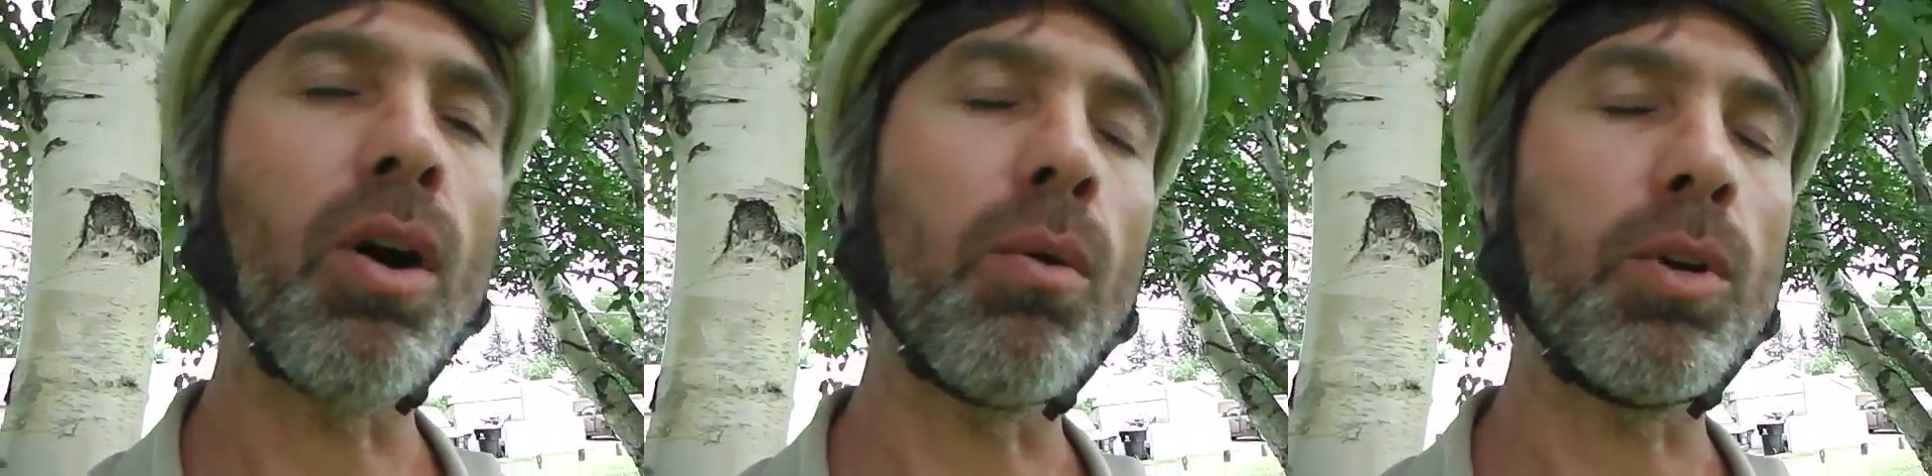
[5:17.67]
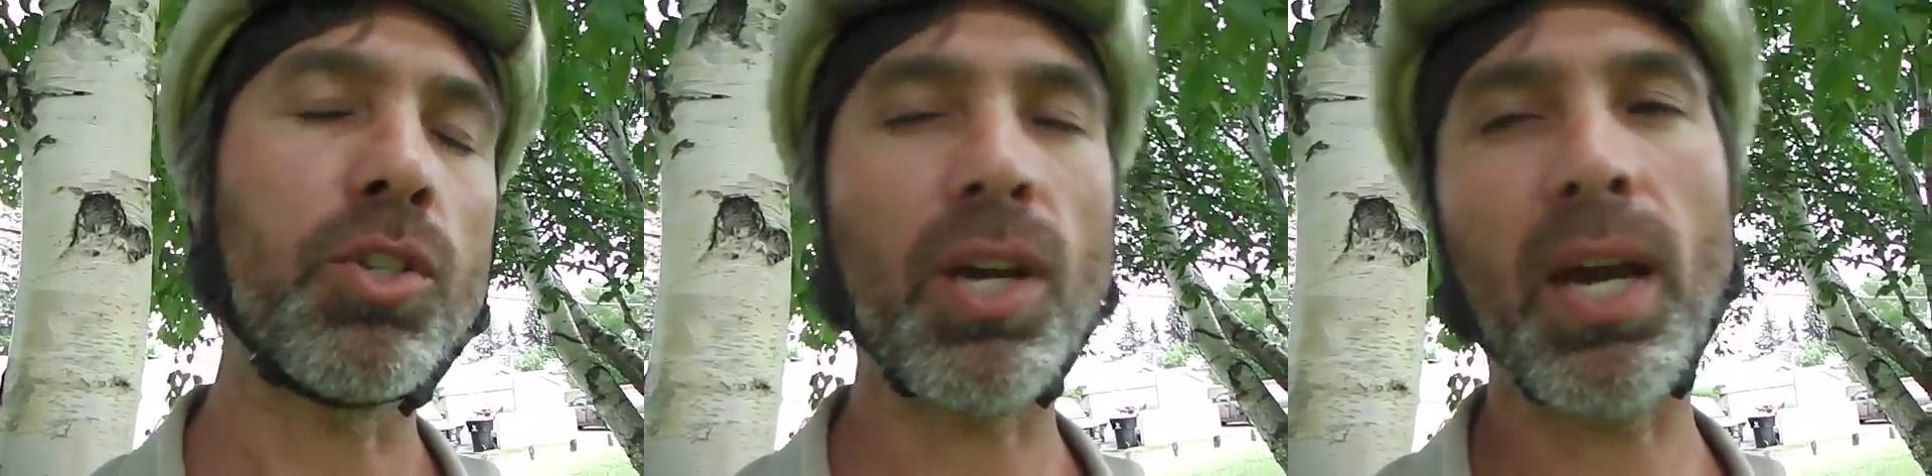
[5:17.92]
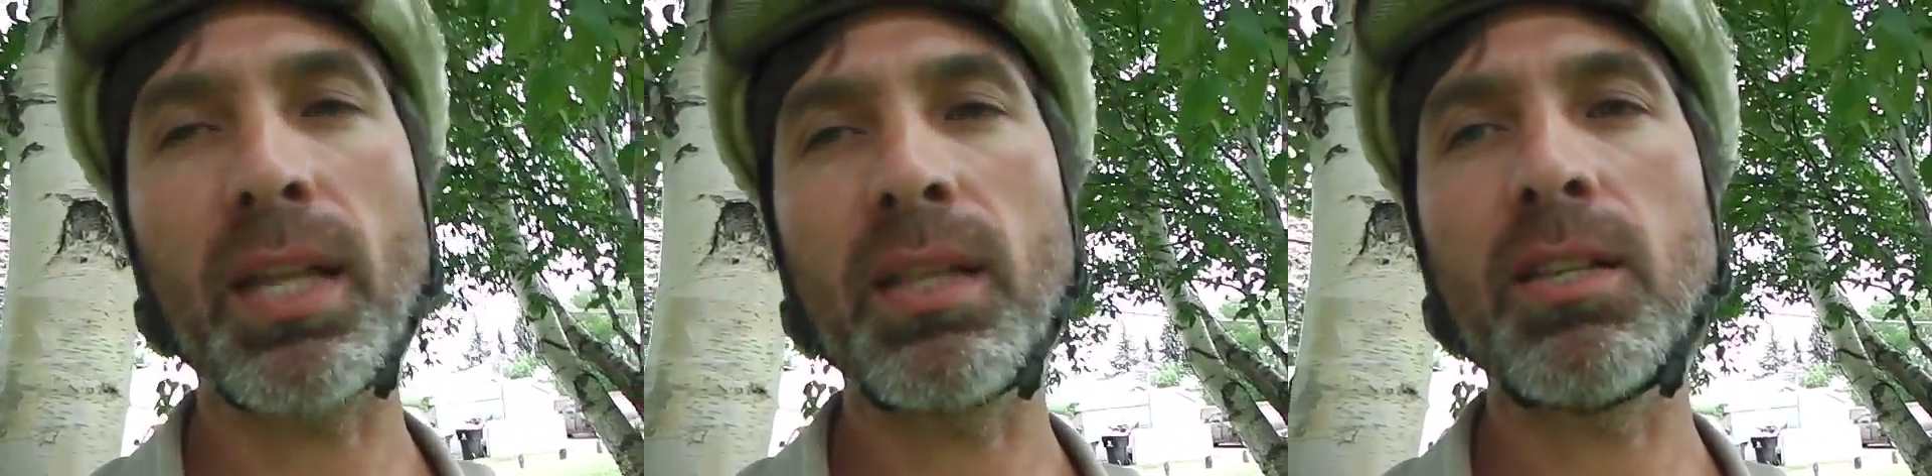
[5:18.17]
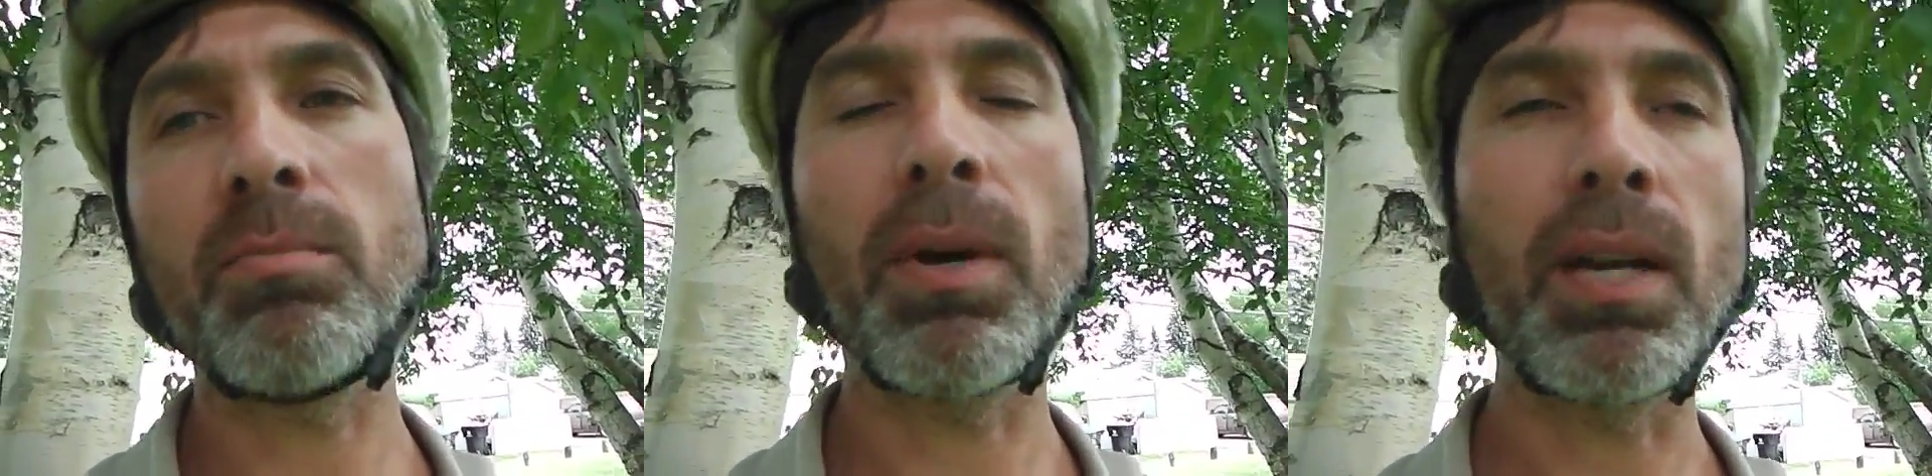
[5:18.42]
I wish I had
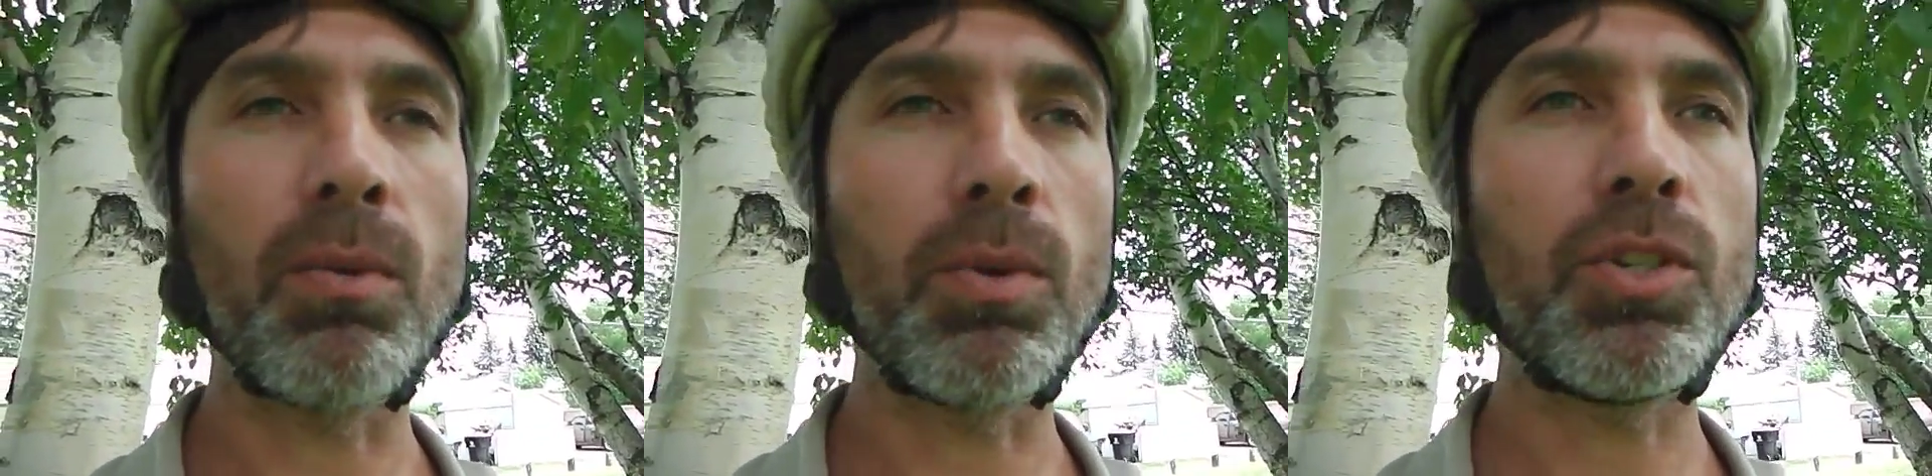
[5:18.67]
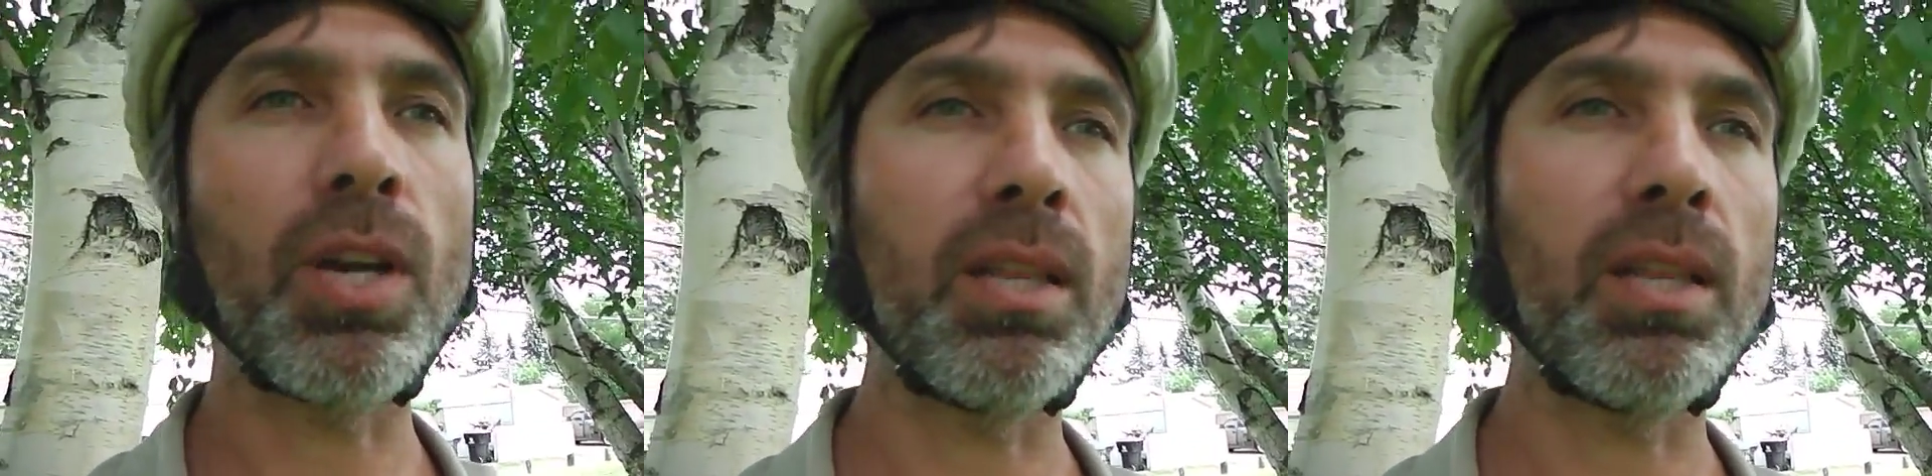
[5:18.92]
this money, wish I